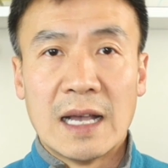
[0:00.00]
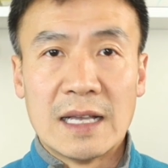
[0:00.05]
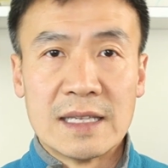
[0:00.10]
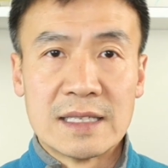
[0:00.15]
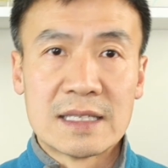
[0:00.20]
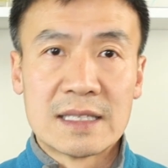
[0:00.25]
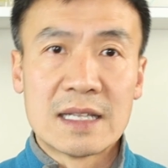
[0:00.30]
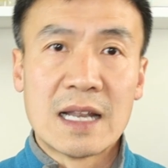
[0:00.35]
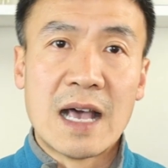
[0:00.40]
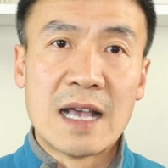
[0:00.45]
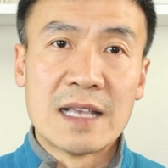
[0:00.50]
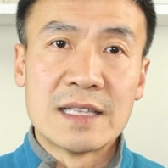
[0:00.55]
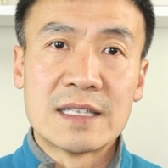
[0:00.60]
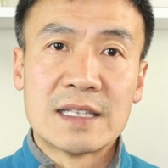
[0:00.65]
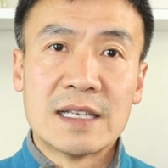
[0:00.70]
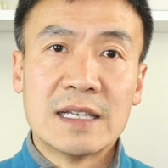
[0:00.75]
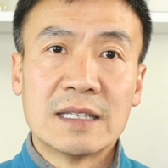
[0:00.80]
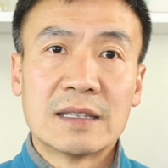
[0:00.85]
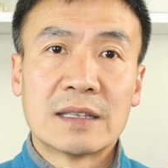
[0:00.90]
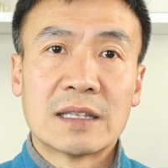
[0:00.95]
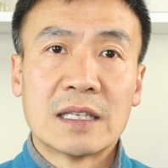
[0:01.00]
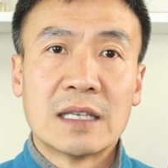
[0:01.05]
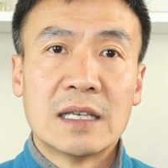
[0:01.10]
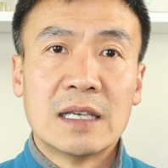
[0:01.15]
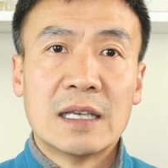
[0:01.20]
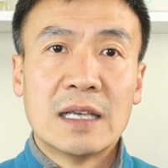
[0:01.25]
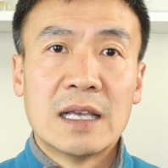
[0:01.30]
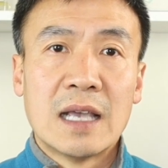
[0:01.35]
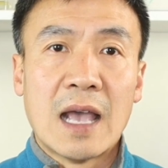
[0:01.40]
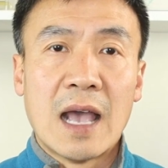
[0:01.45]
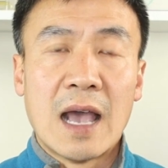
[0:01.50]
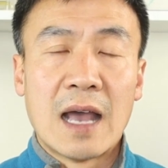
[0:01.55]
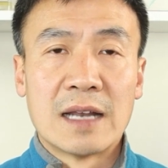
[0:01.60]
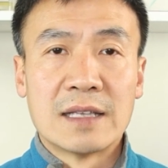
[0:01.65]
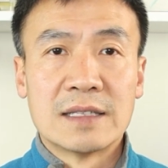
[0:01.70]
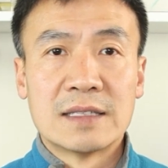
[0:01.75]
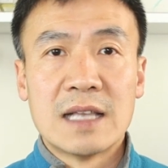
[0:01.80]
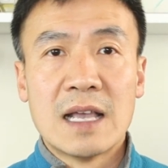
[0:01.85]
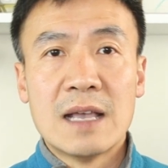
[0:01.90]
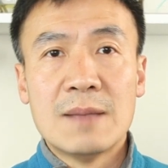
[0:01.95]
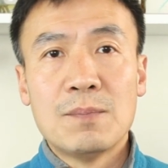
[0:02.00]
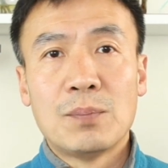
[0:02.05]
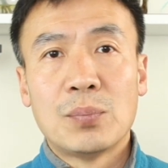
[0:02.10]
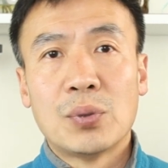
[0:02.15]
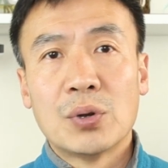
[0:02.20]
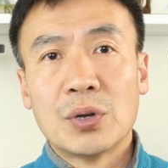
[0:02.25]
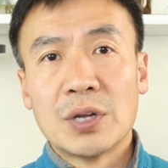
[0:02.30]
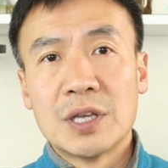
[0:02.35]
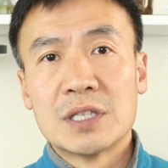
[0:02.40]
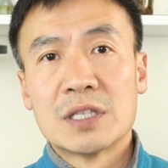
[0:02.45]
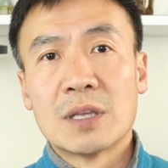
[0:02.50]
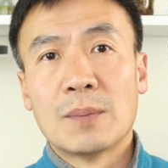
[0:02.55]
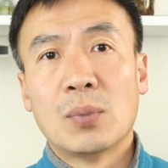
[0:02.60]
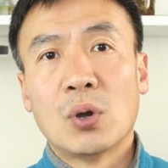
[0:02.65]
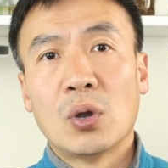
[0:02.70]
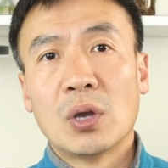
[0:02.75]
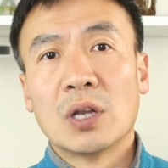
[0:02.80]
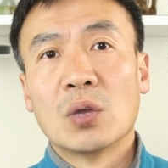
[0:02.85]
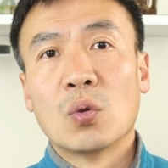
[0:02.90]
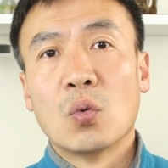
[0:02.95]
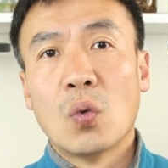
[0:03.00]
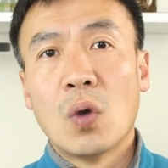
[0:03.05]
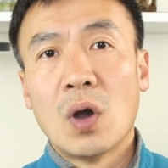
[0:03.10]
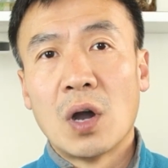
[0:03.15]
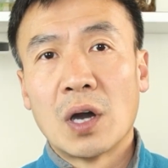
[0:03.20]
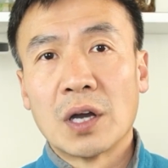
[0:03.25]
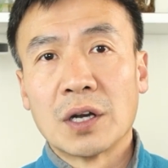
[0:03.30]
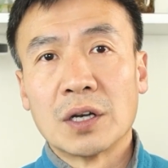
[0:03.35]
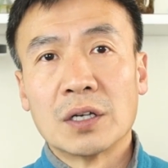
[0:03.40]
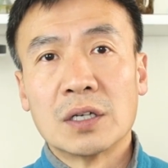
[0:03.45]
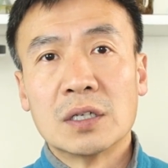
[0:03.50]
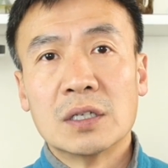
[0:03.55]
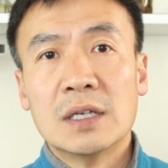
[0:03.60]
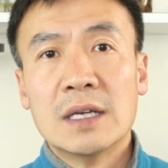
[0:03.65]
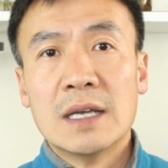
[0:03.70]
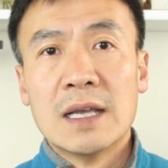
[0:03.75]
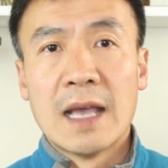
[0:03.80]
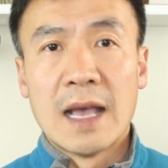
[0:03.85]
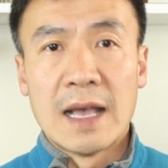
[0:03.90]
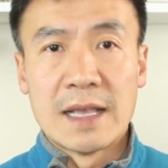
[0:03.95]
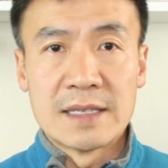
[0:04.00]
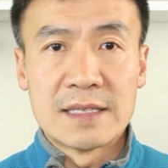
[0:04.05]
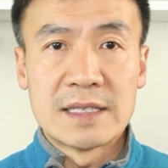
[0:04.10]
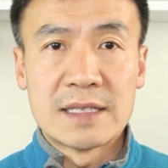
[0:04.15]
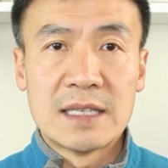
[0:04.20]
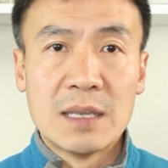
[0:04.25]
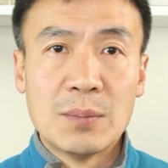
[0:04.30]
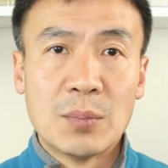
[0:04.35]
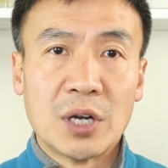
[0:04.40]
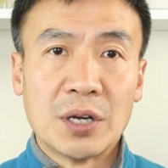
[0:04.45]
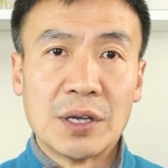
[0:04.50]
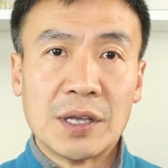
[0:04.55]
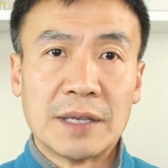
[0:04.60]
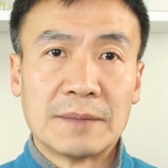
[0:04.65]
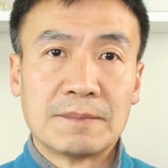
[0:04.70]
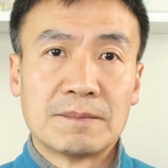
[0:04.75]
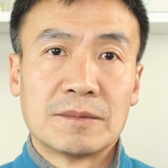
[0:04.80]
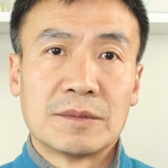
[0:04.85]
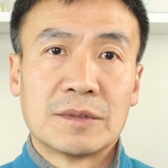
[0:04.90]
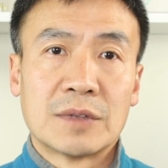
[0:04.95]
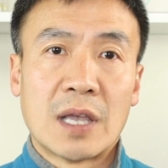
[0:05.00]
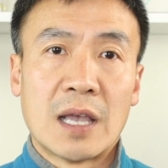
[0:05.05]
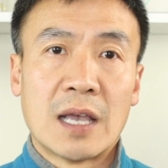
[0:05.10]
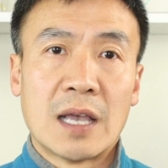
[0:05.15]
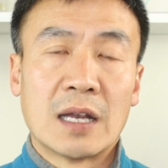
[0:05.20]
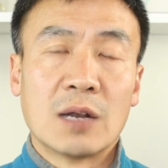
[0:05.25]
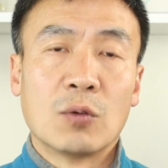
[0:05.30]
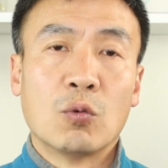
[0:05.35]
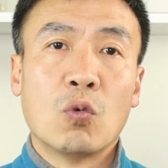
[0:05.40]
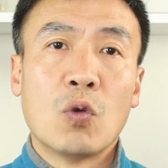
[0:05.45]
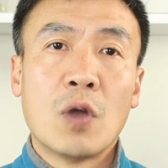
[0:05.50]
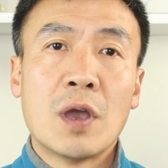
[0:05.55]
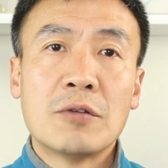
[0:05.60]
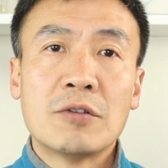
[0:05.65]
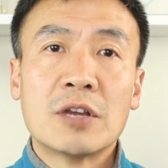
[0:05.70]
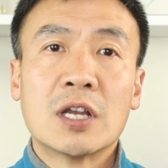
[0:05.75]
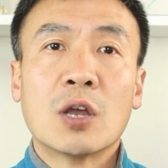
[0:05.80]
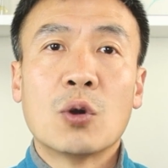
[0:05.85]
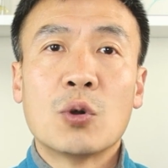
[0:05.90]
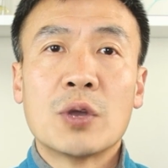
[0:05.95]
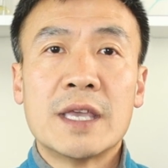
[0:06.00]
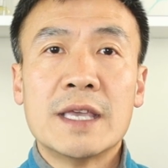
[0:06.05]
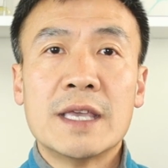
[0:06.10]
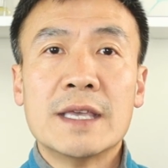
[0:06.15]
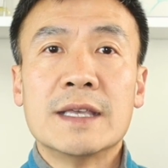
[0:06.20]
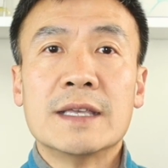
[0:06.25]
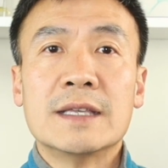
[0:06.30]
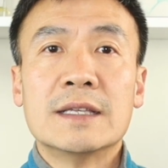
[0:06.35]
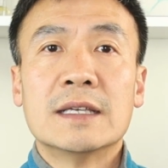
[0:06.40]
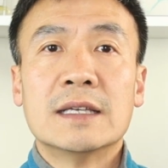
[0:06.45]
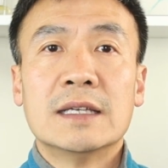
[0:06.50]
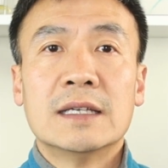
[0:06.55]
and slice it and then put in the boiling water and simmer it at a very low heat.